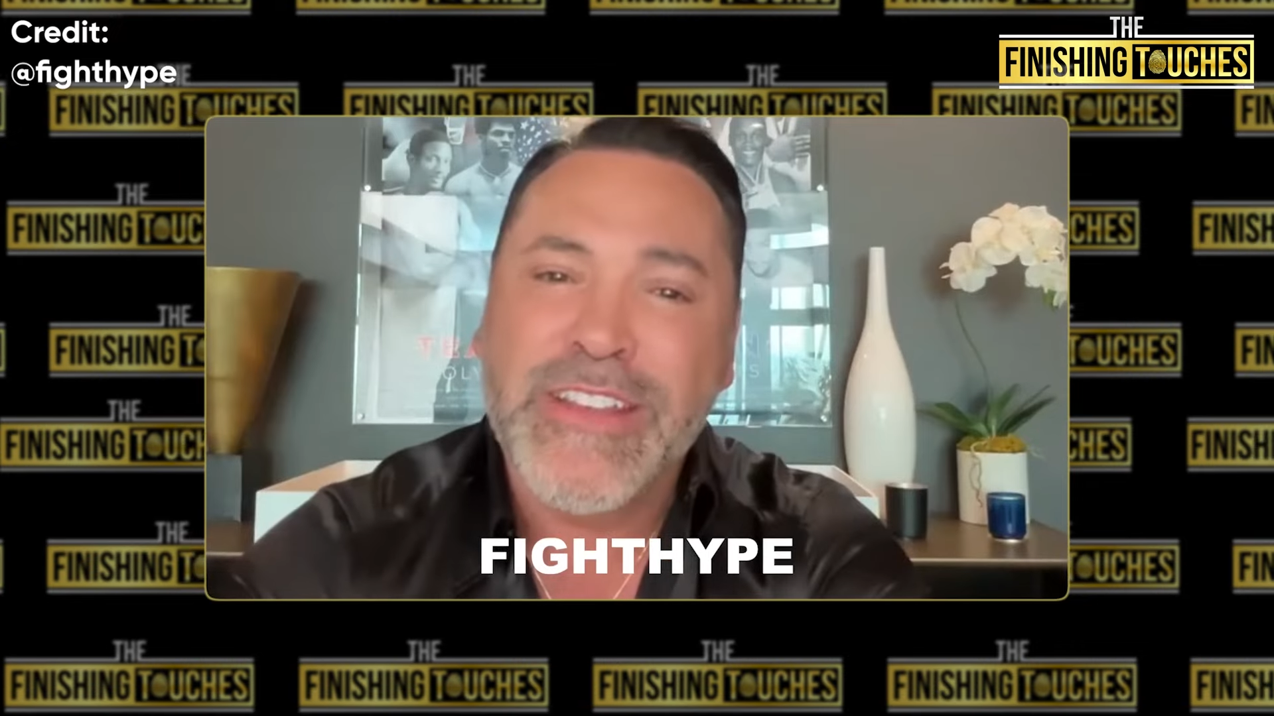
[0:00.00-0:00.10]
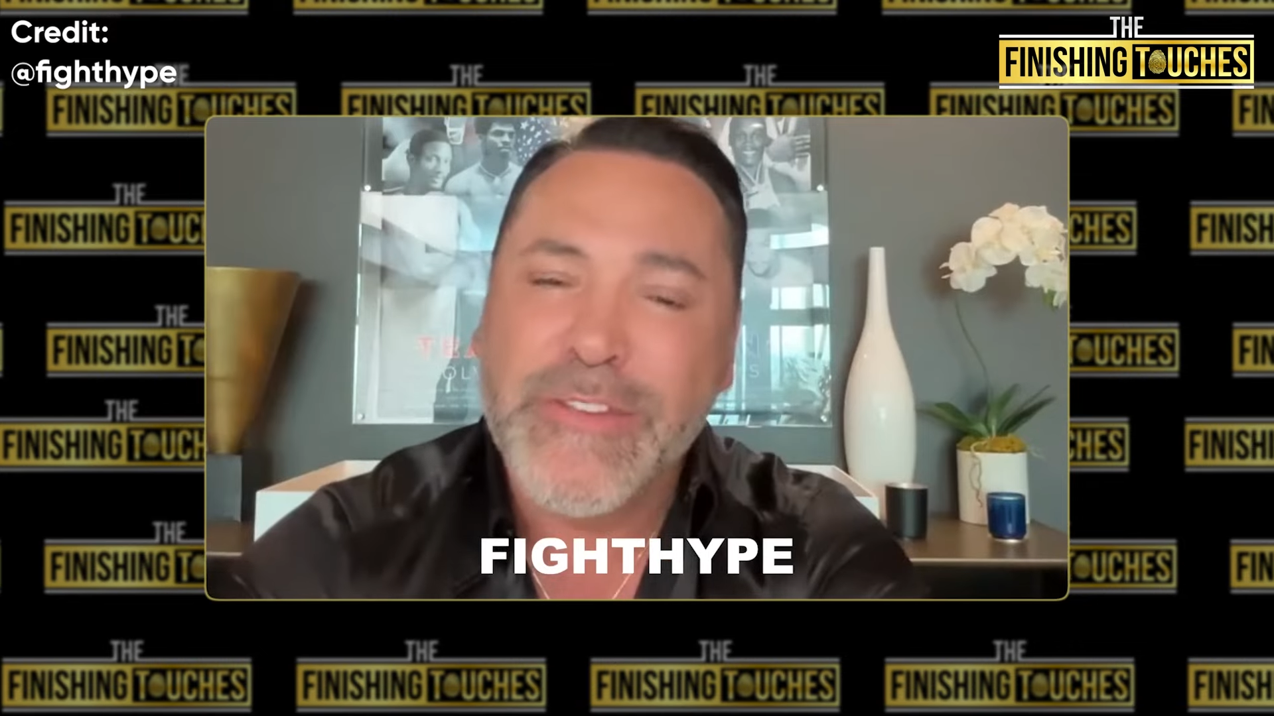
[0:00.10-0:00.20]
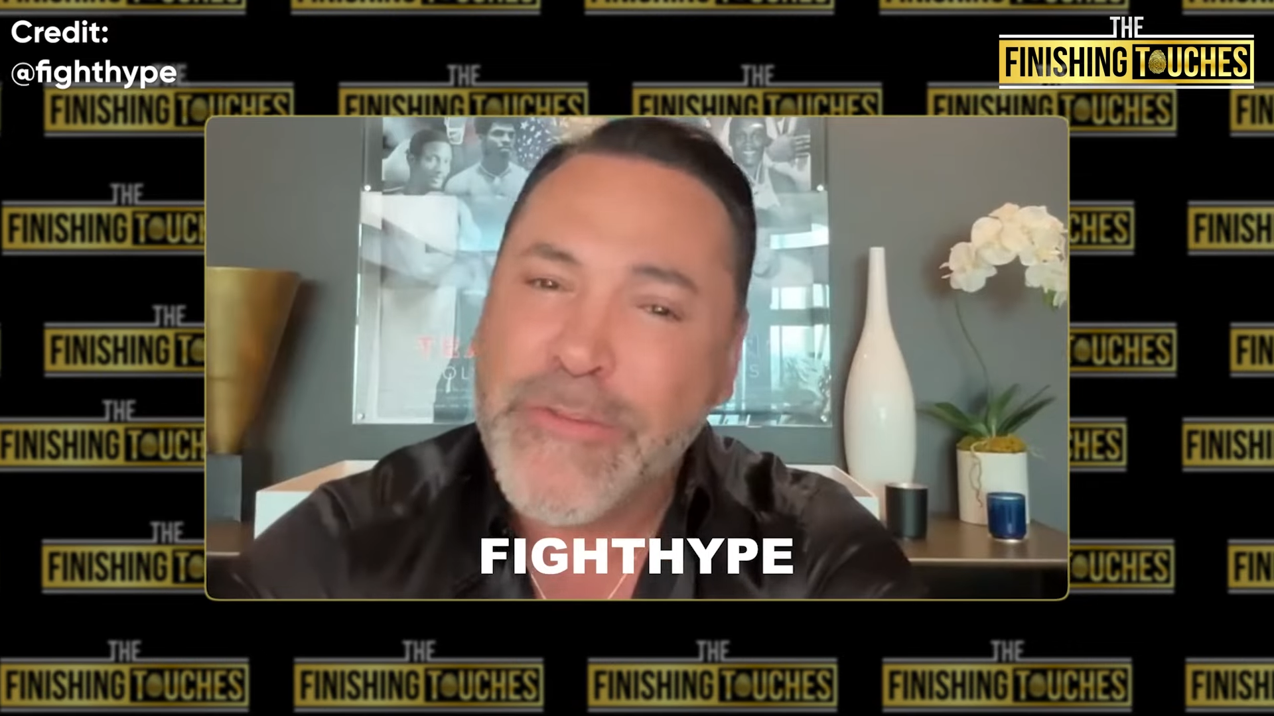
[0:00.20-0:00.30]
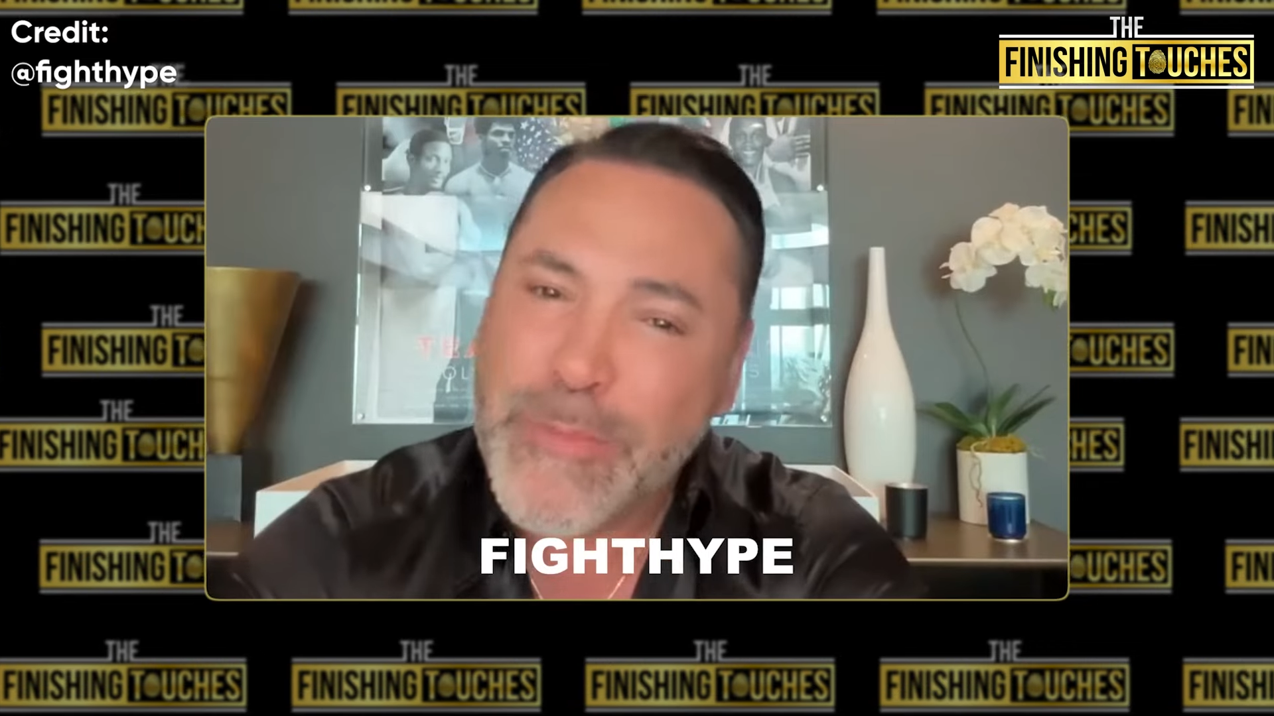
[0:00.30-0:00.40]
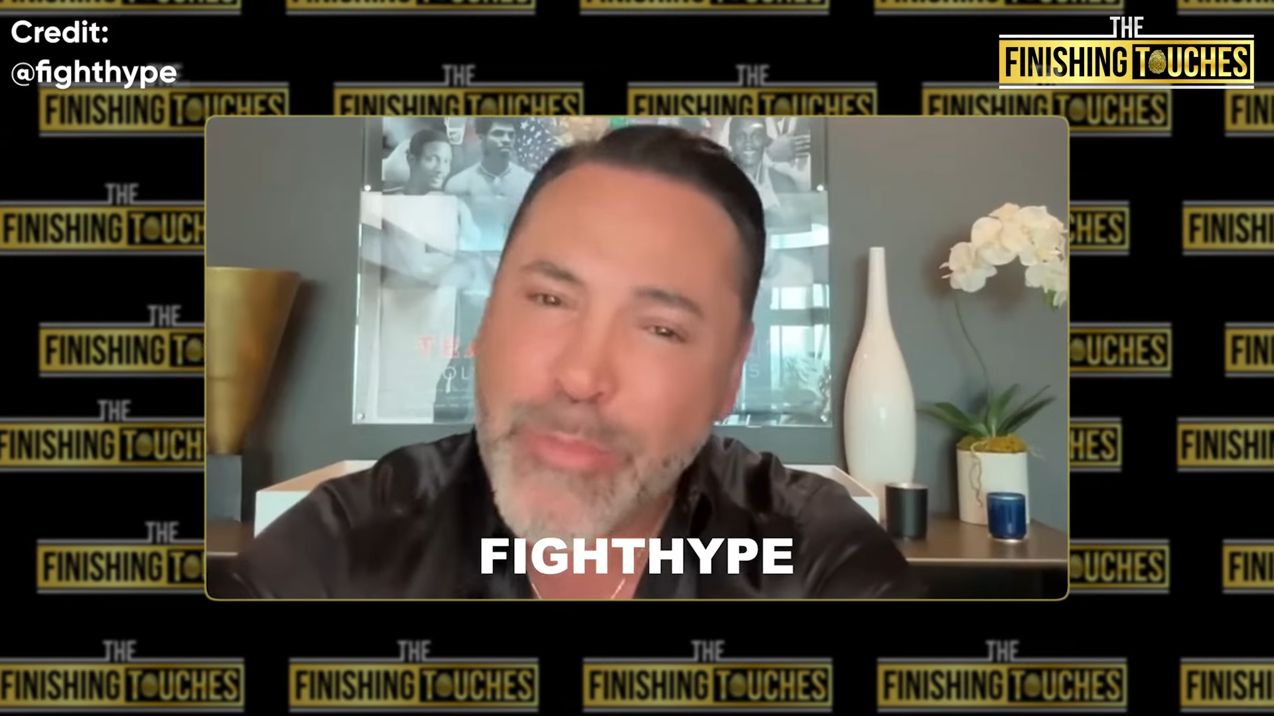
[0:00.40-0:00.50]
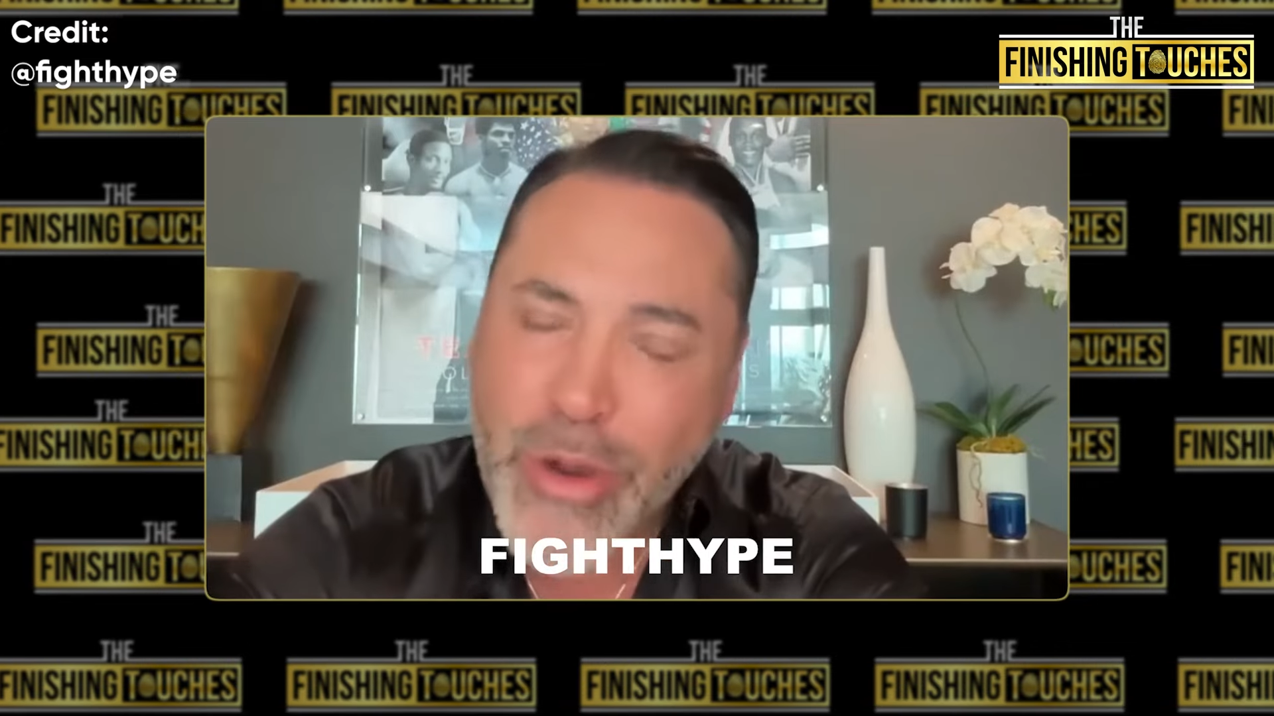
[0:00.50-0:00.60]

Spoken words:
you're from